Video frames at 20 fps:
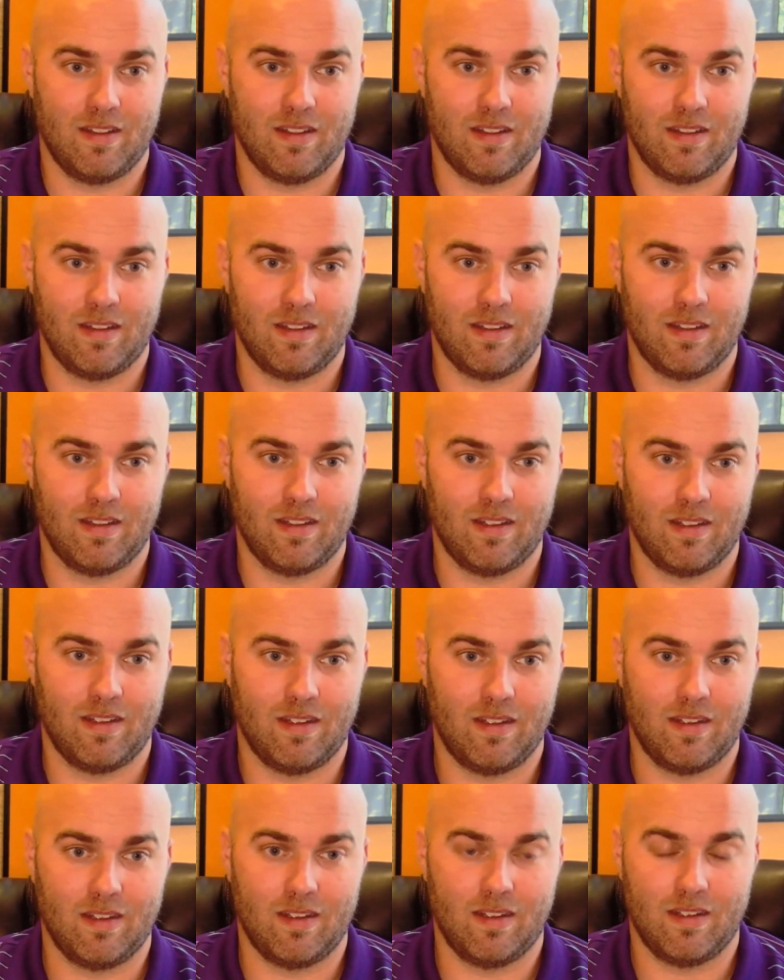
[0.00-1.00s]

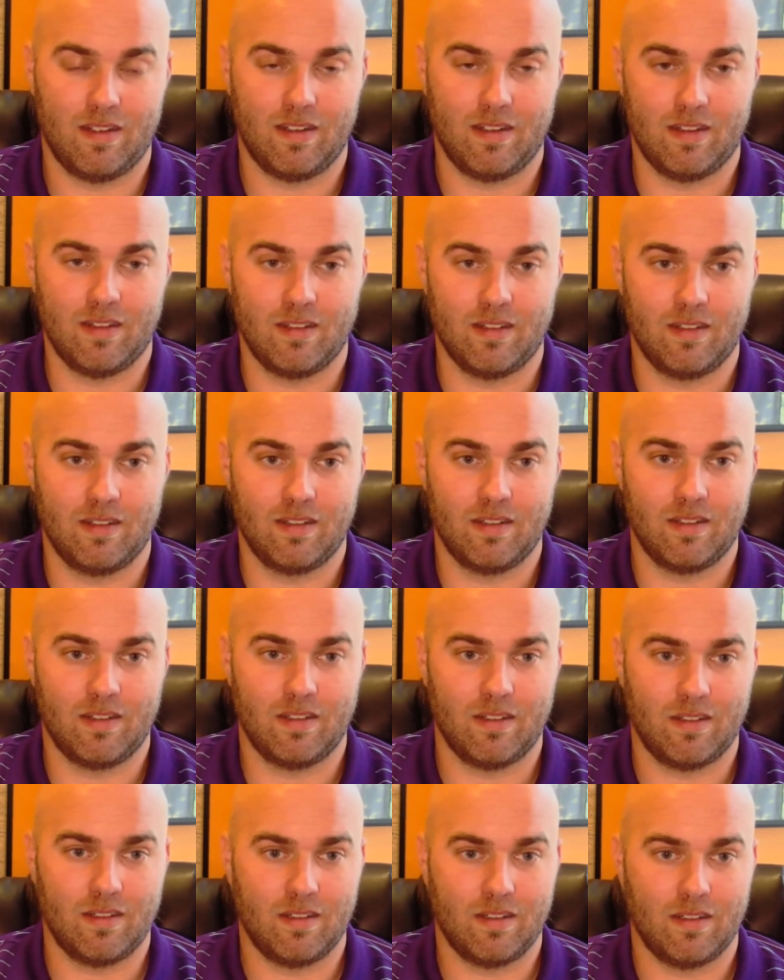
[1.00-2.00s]

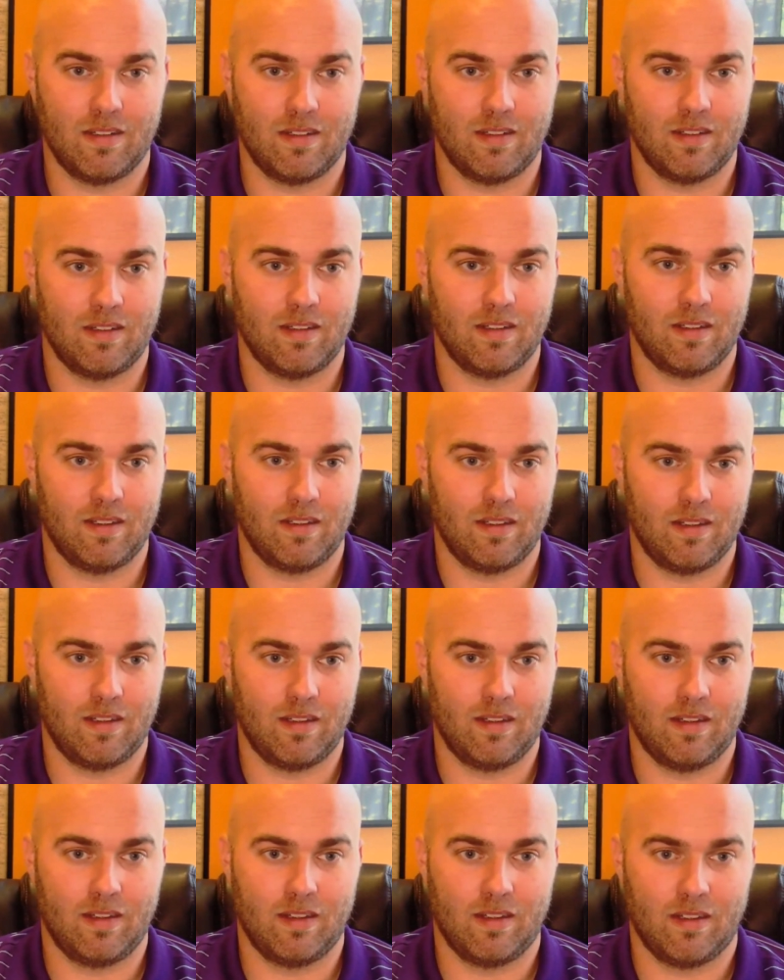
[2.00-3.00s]

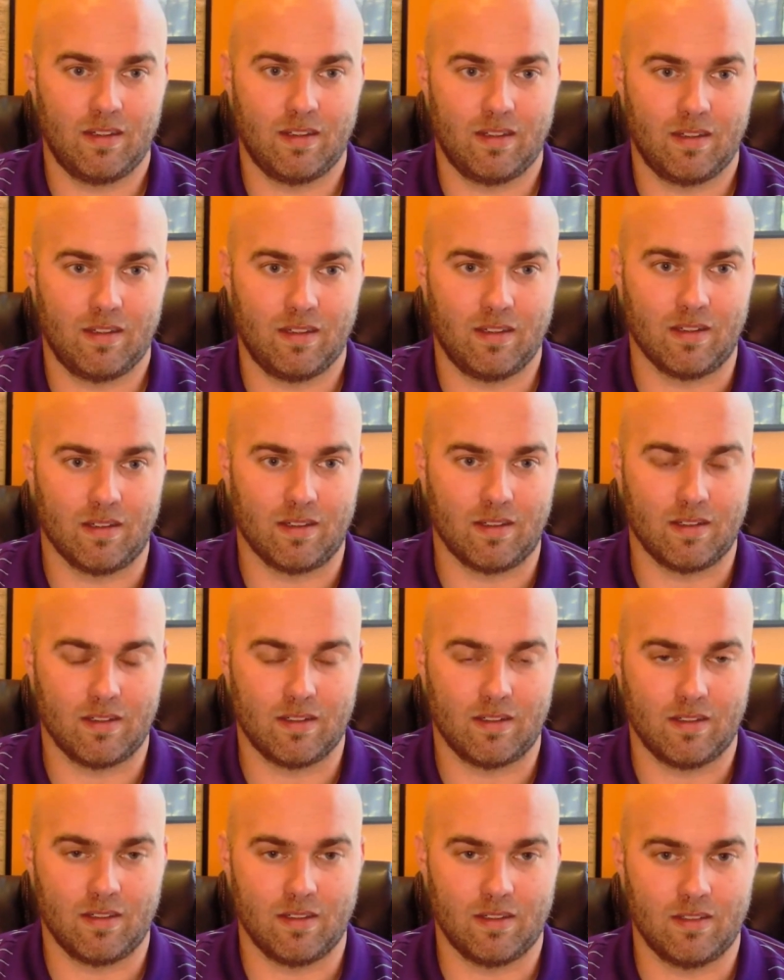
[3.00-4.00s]

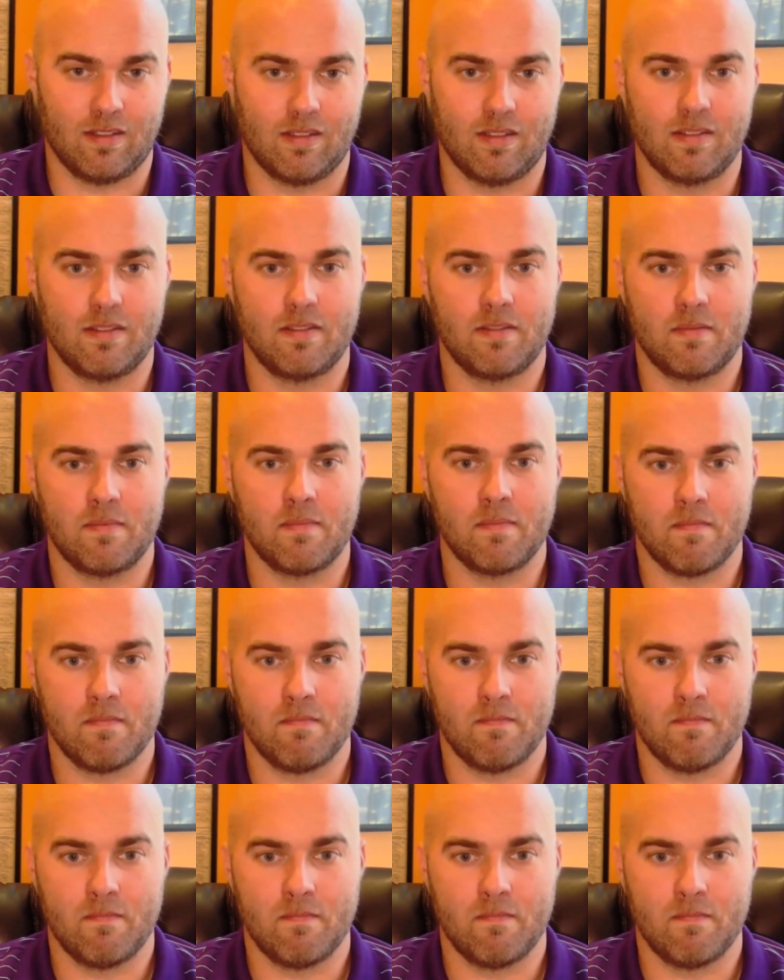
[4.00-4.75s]
This person isn't speaking.